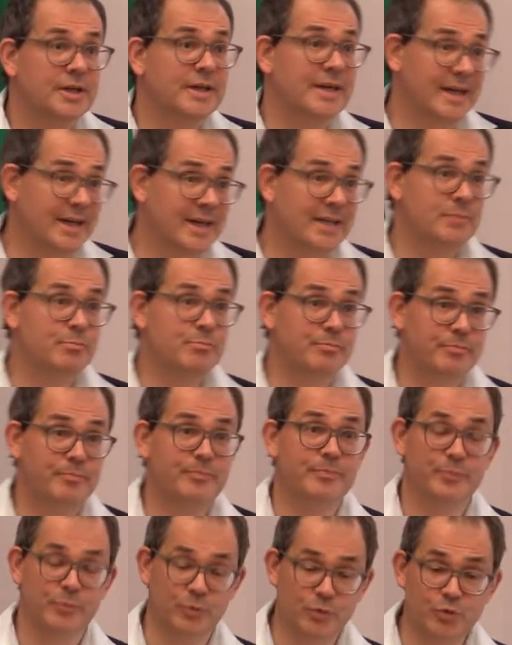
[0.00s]
can
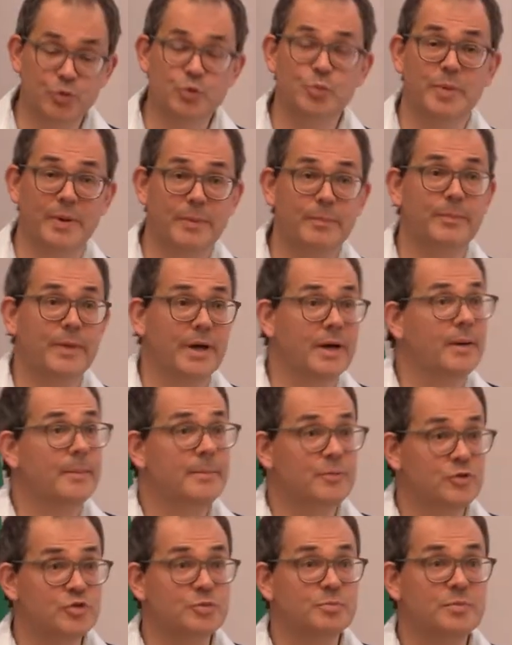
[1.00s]
do
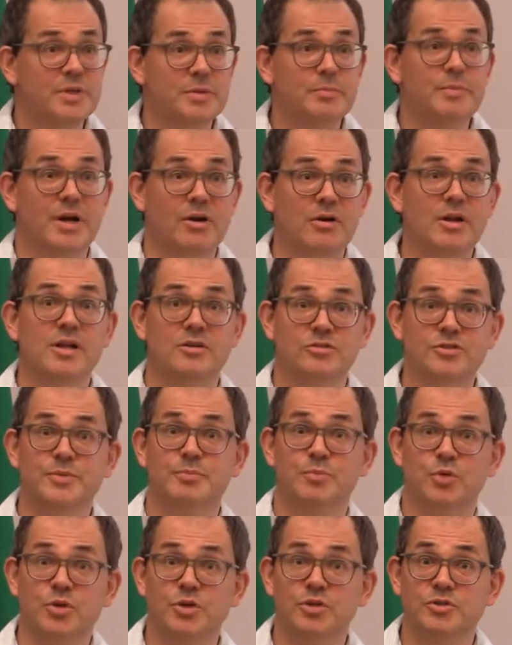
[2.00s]
submit parallel
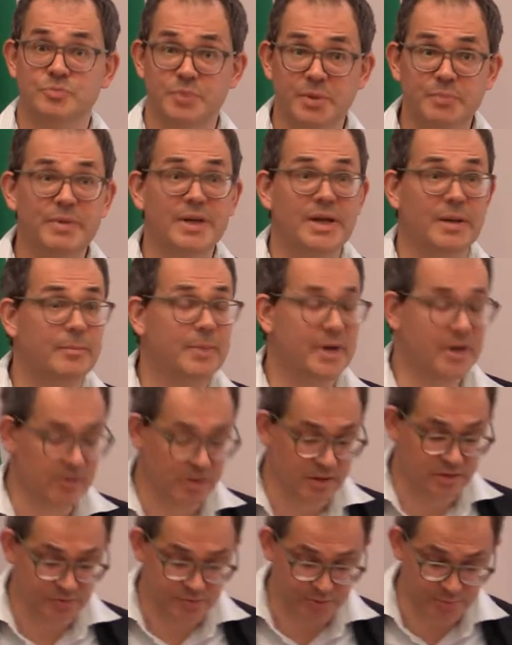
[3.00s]
reports, prepare
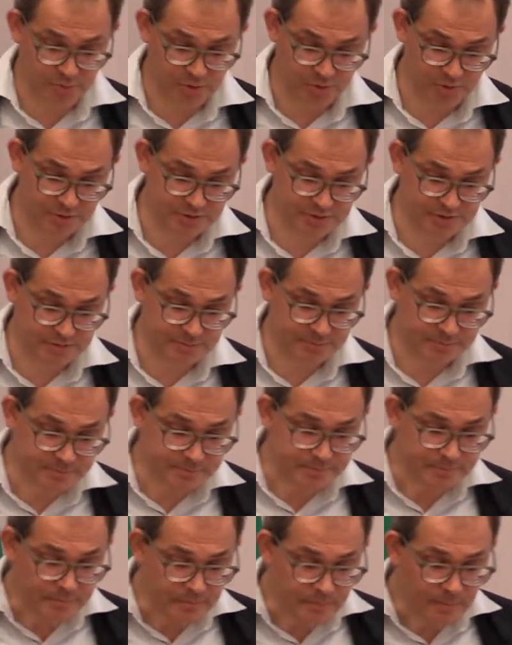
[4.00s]
parallel reports,
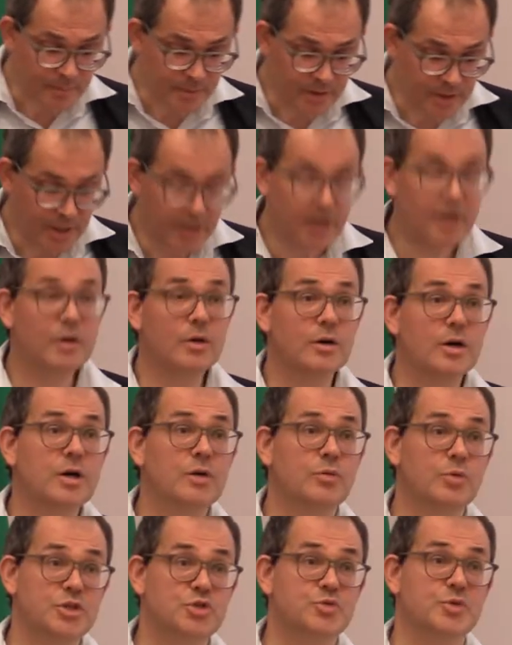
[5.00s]

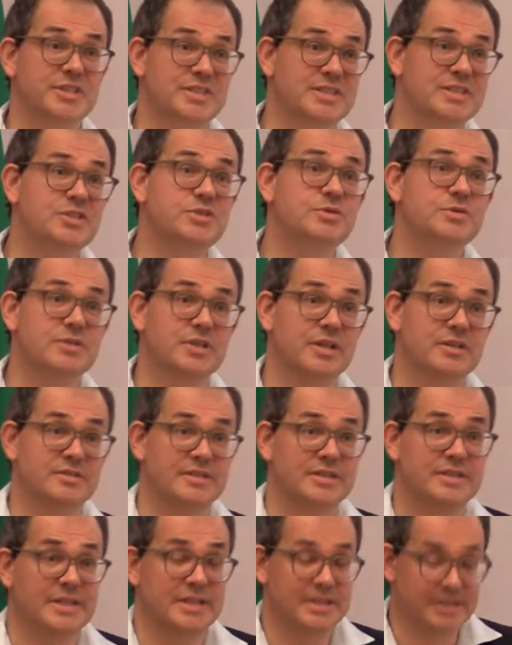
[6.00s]
which was in
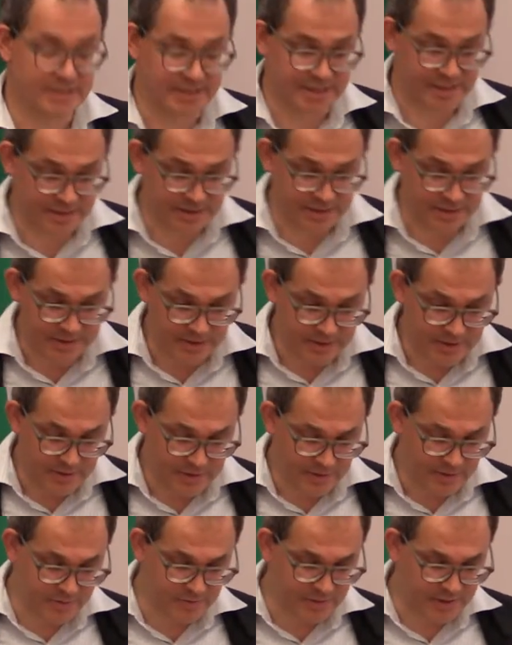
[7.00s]
2010
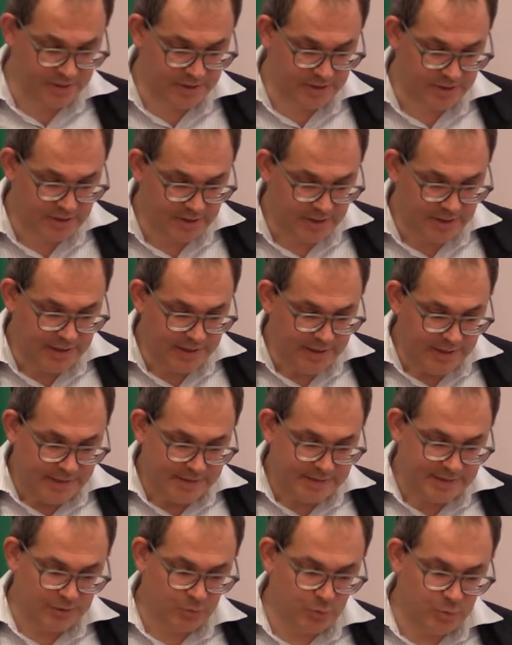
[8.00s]
already.
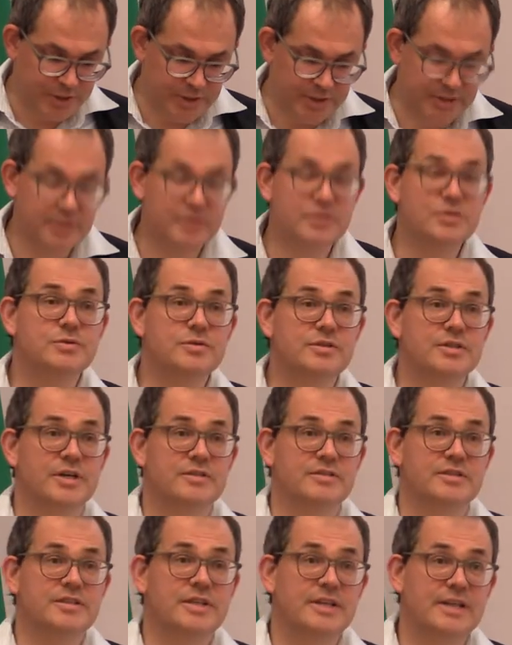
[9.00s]
Then we, in
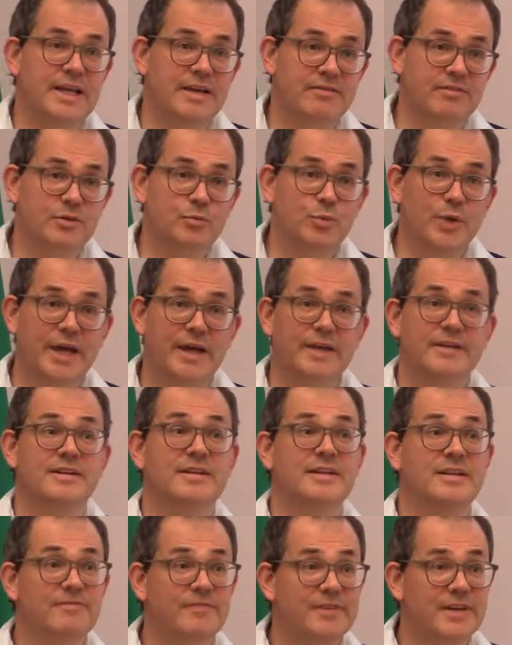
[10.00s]
2011, we had
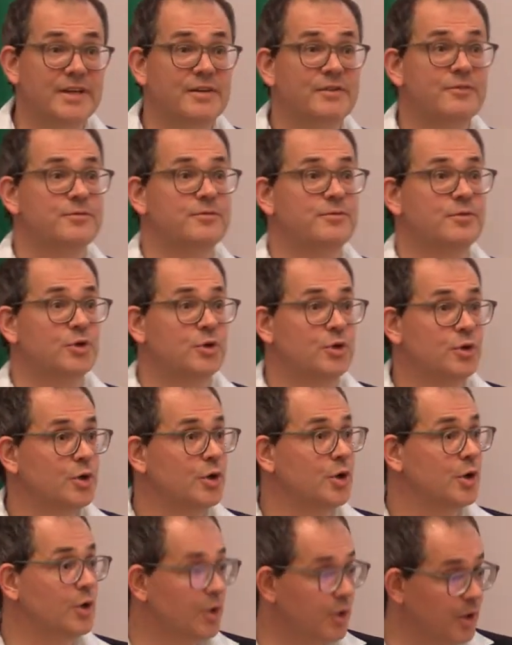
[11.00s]
an event
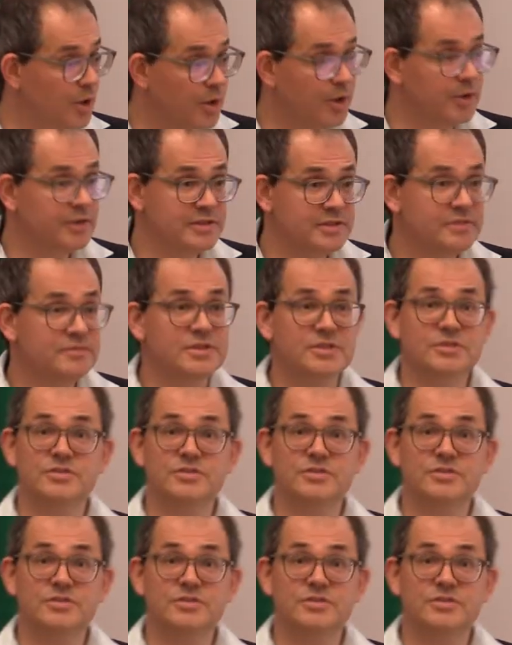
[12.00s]
for all civil